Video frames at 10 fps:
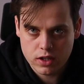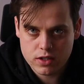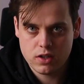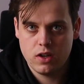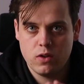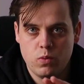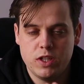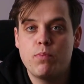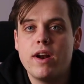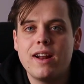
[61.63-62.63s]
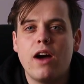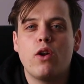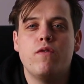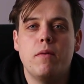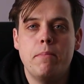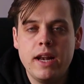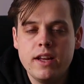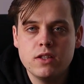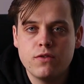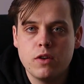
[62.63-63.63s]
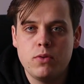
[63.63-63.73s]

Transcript: it. We spread it out over millions of